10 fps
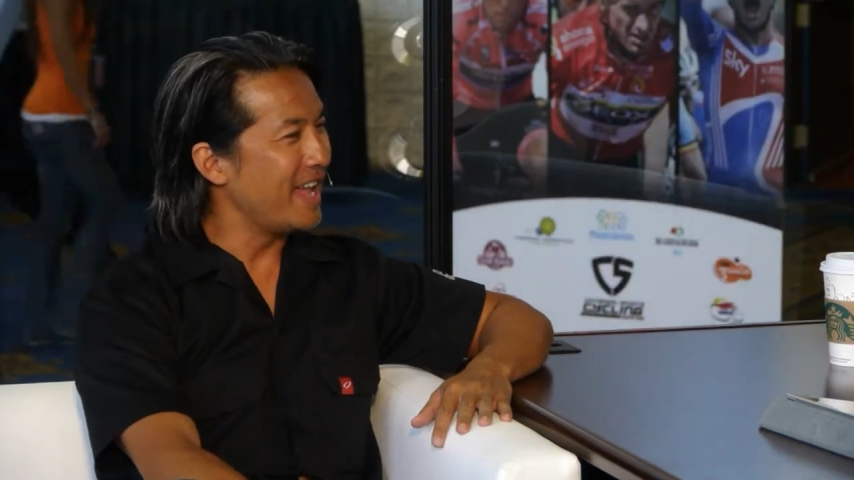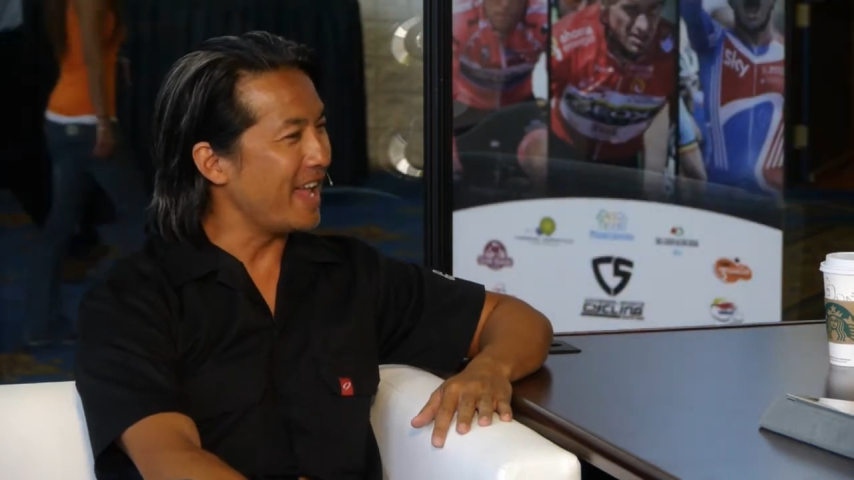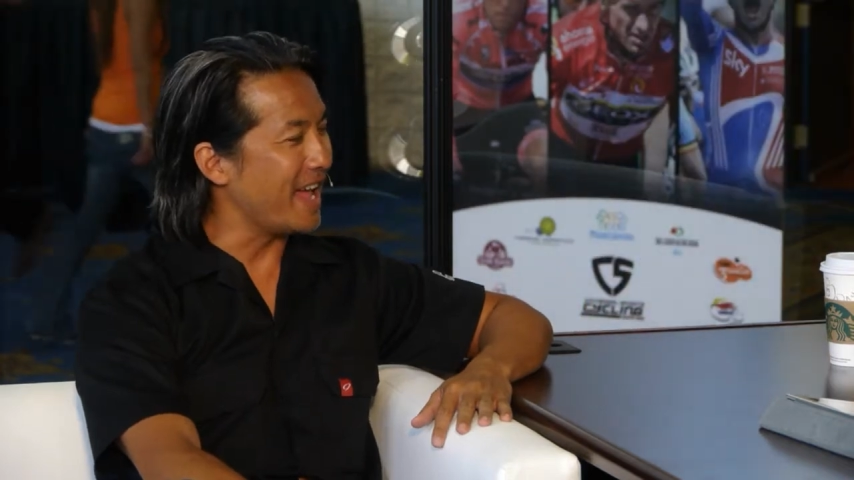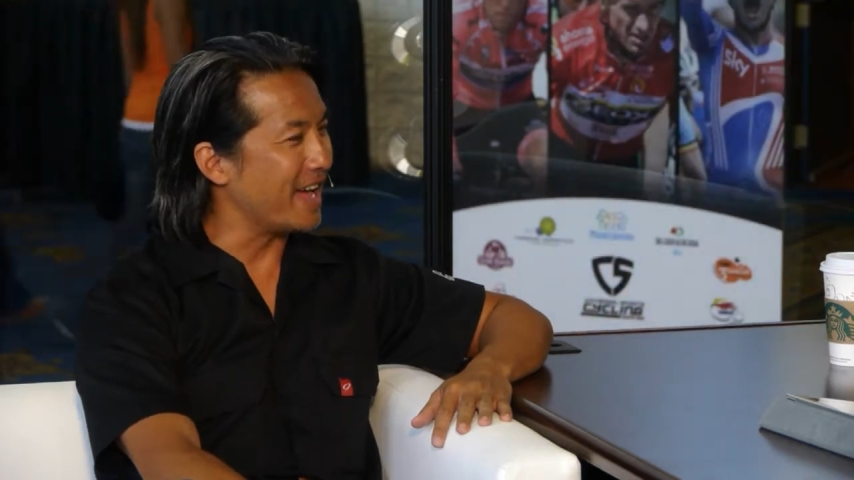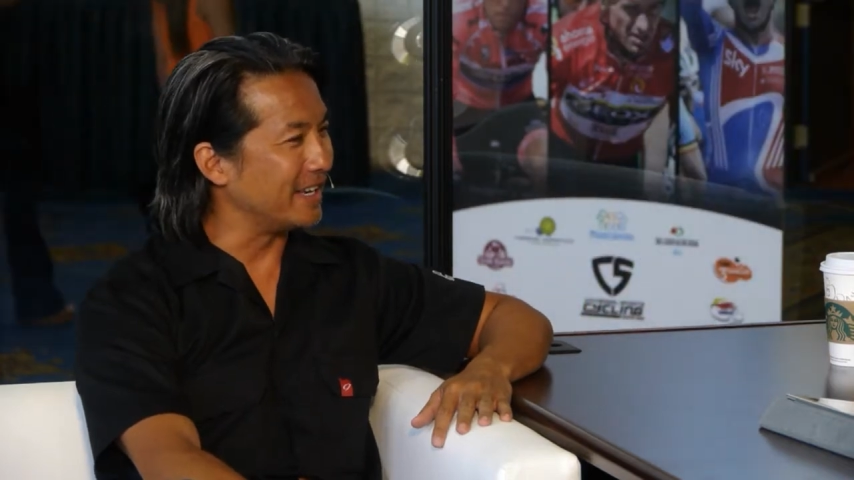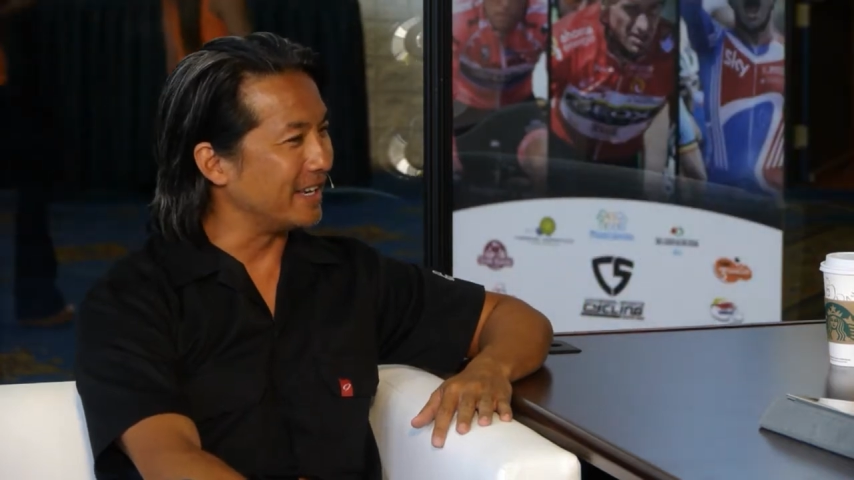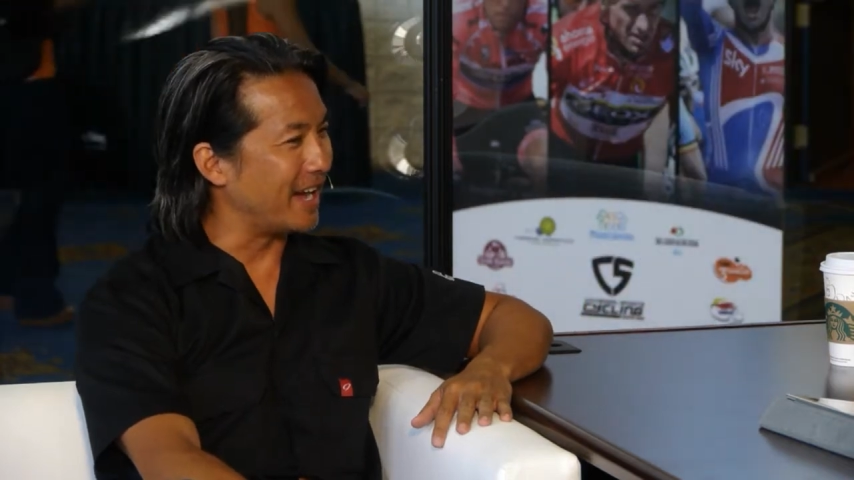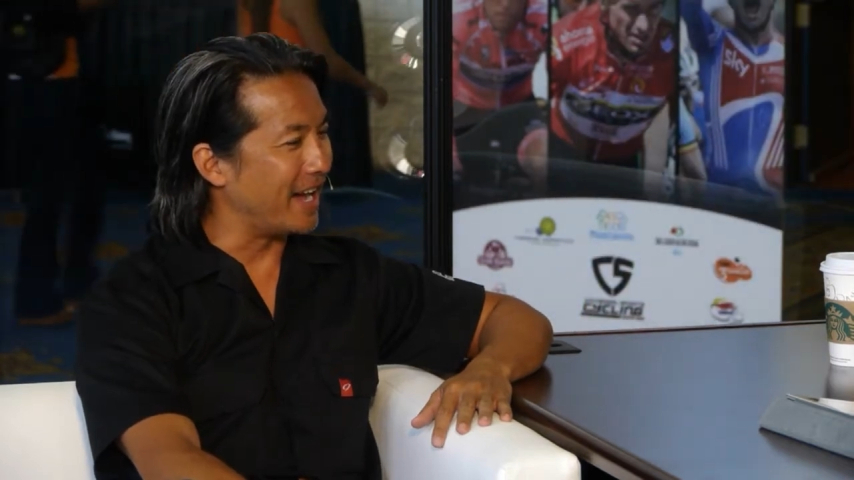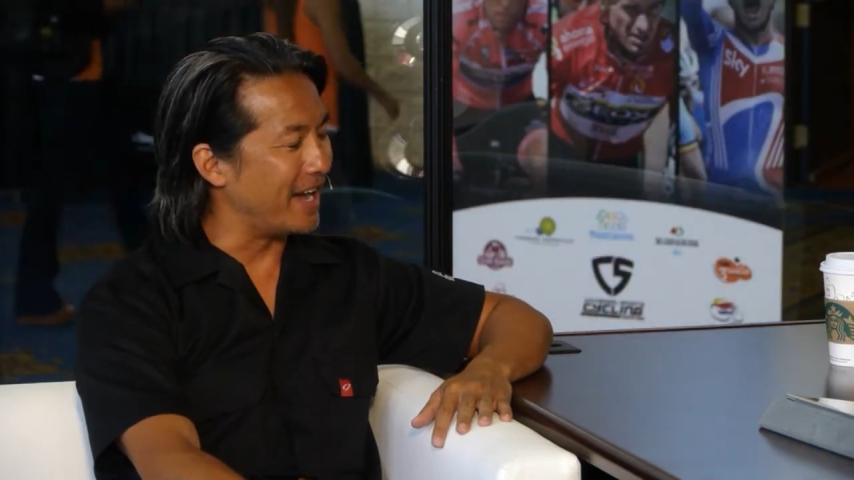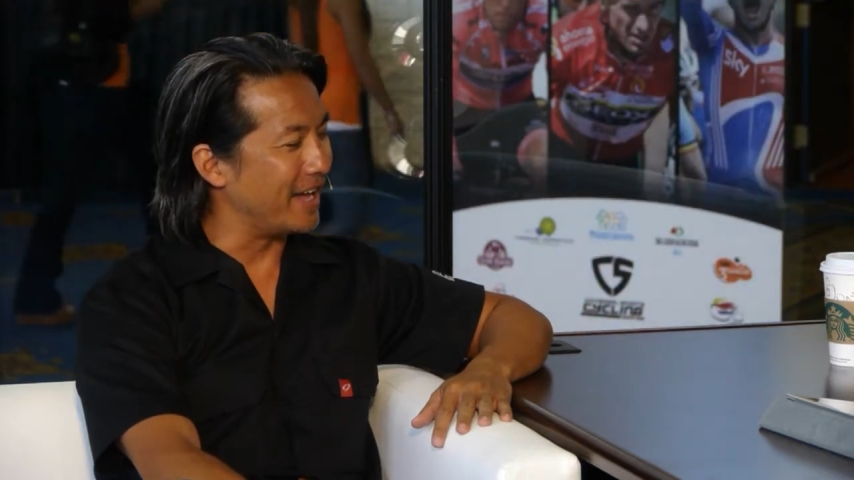and
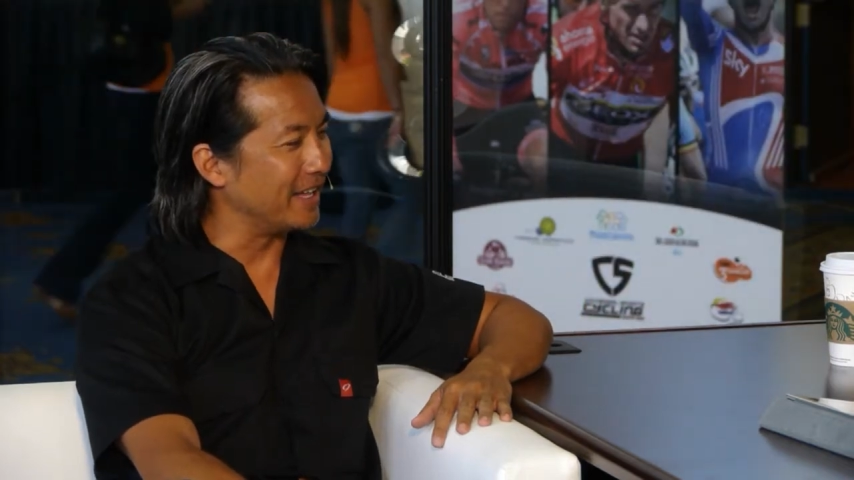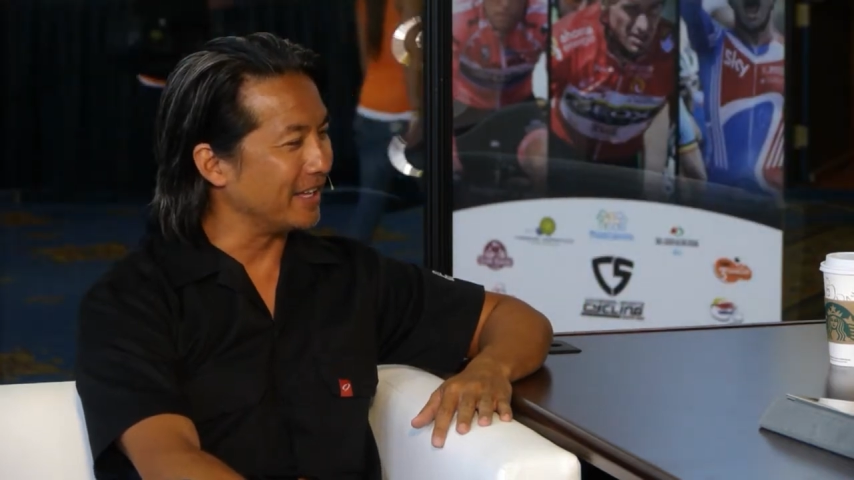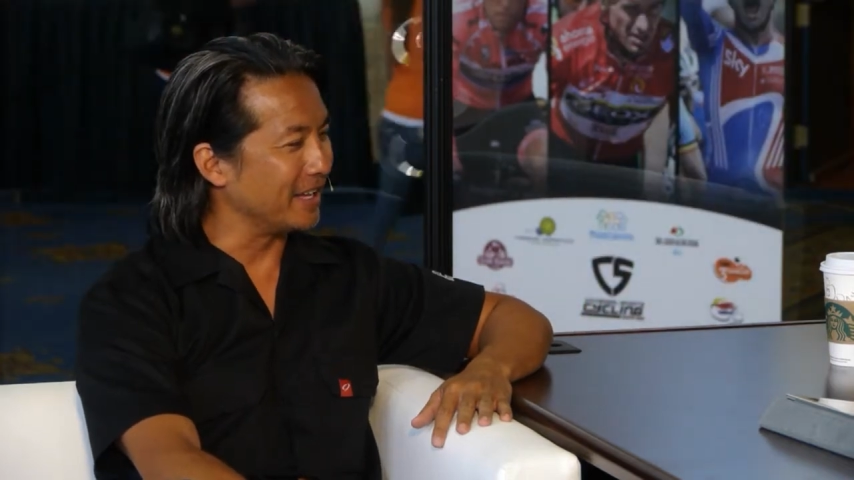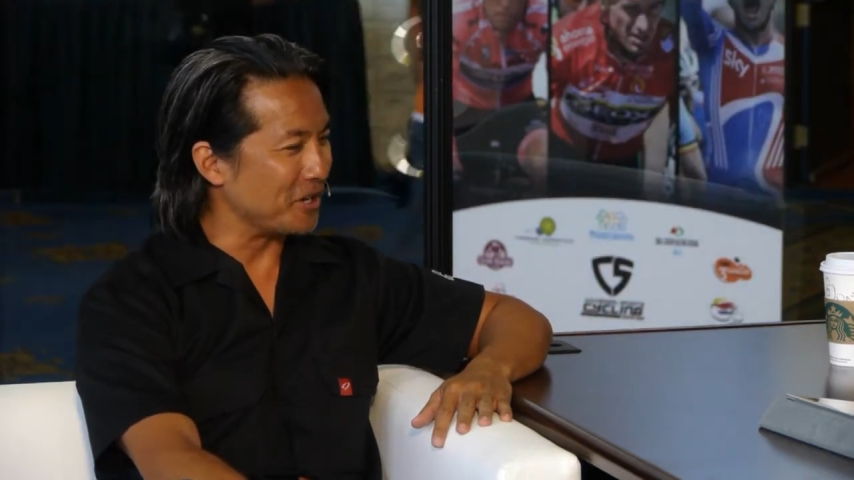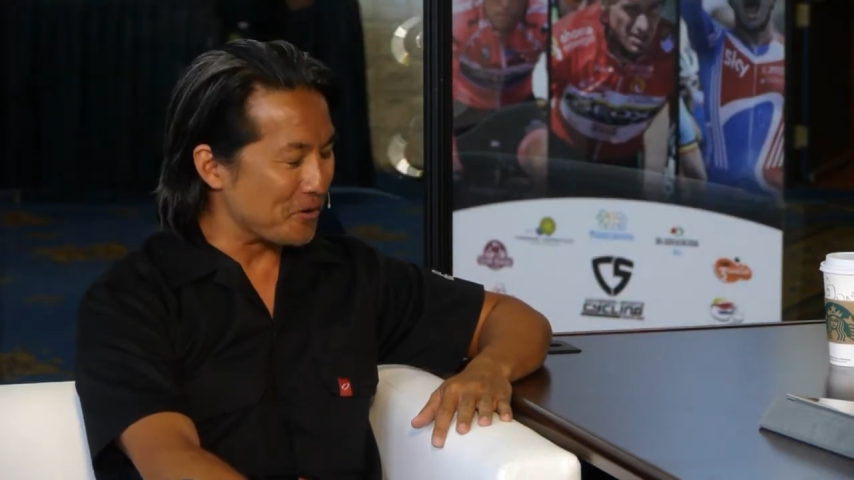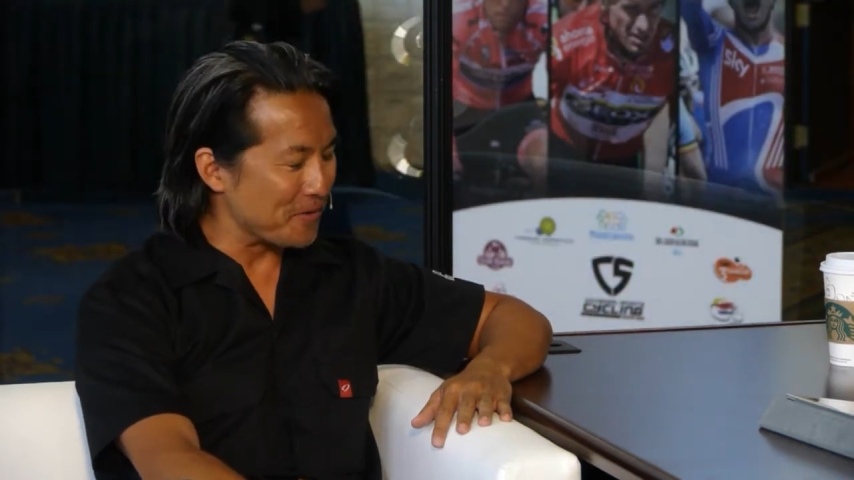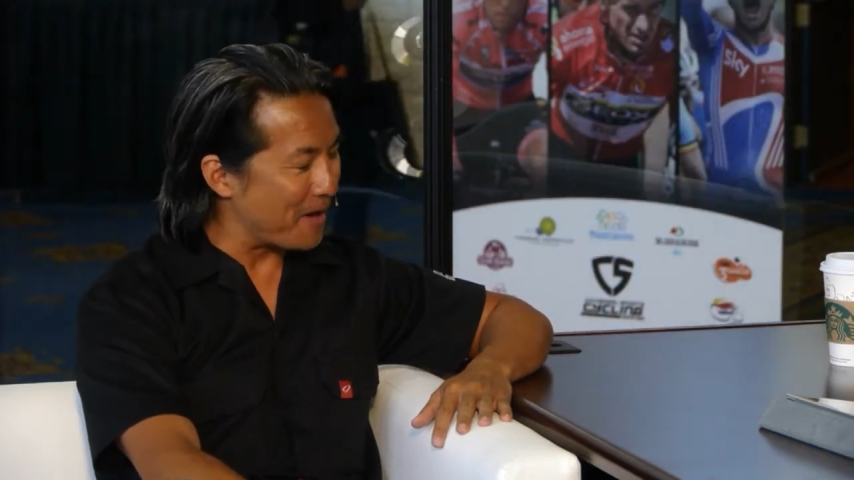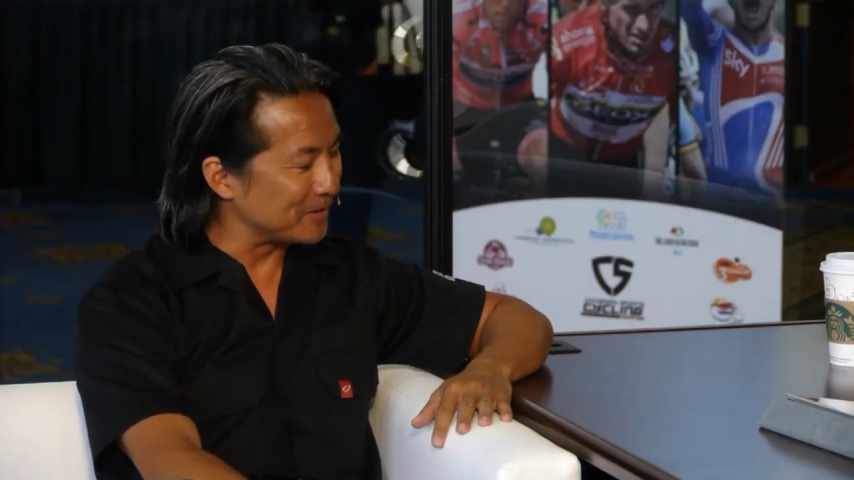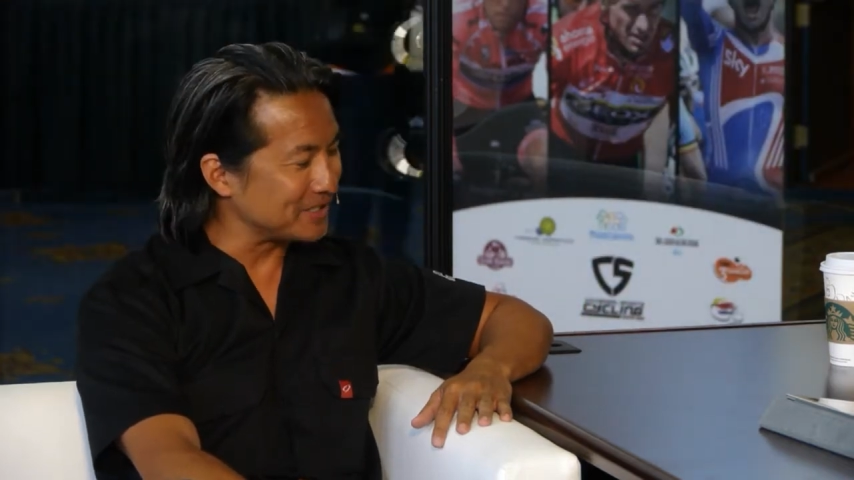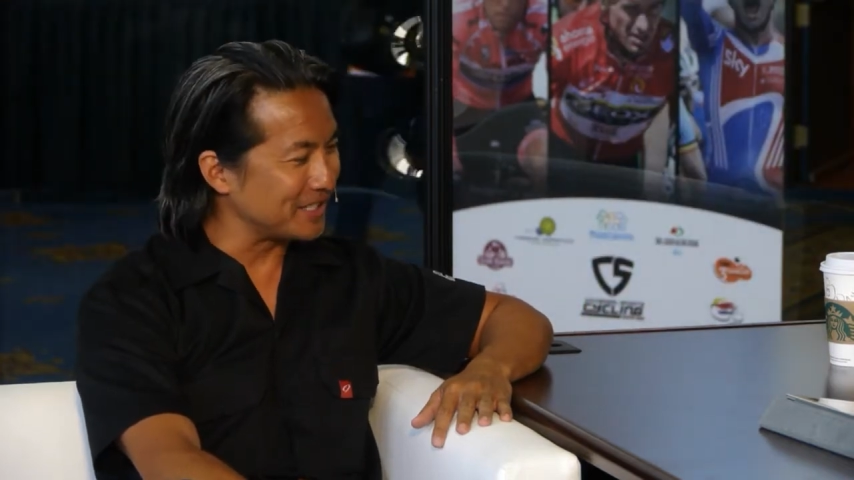
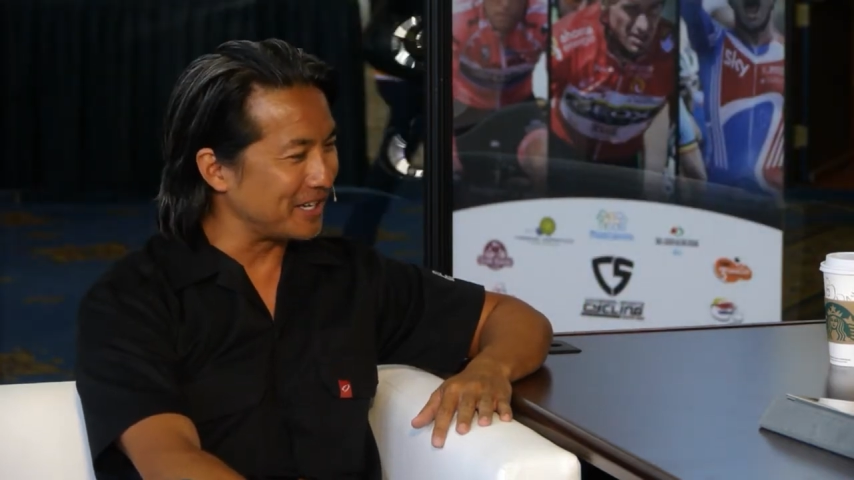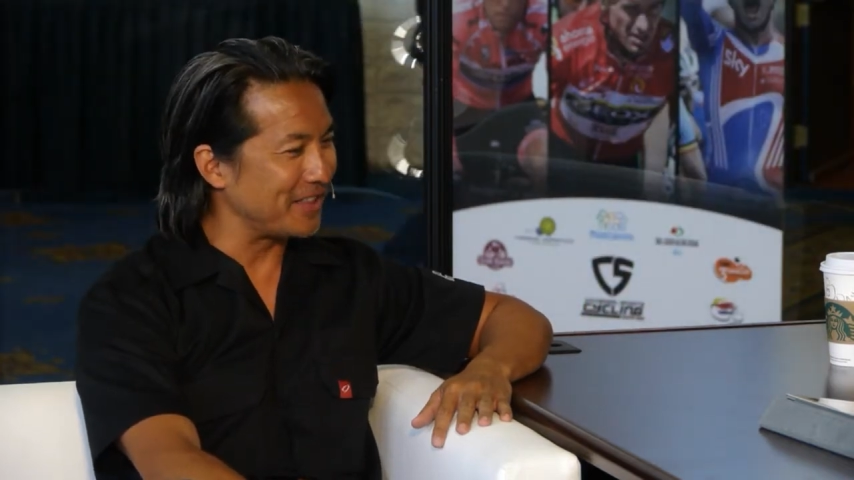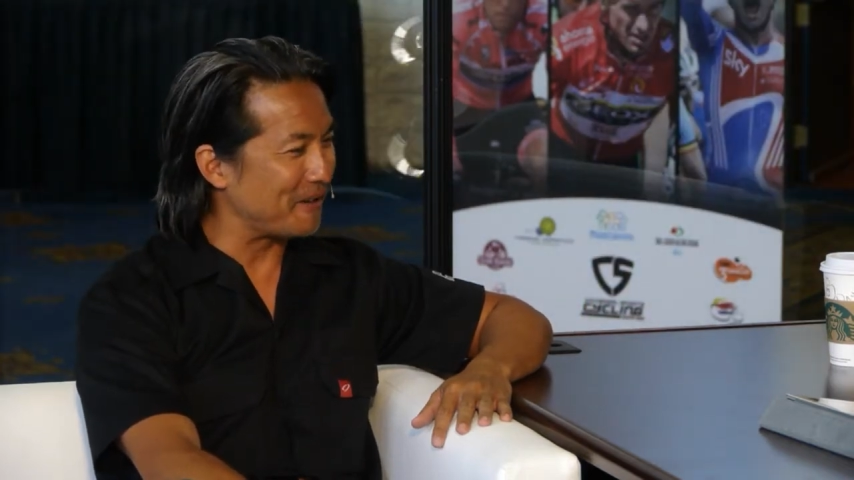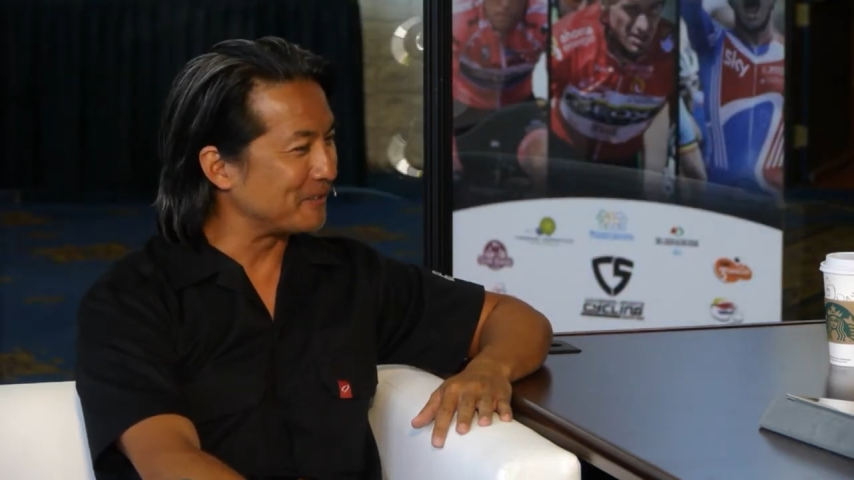that